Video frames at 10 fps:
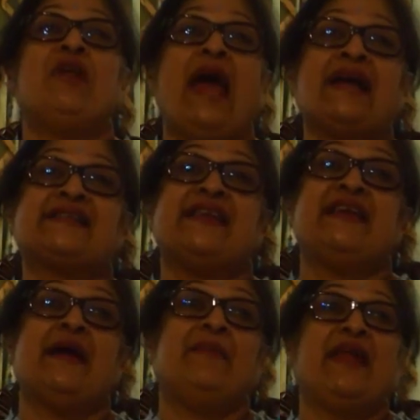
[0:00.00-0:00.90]

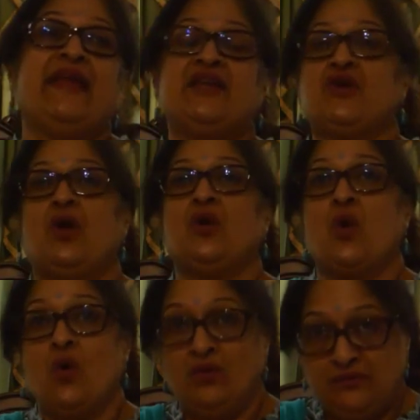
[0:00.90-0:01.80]
relaxing, I'm letting it all
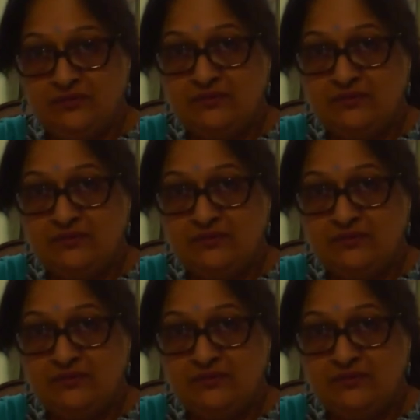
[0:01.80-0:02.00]
go.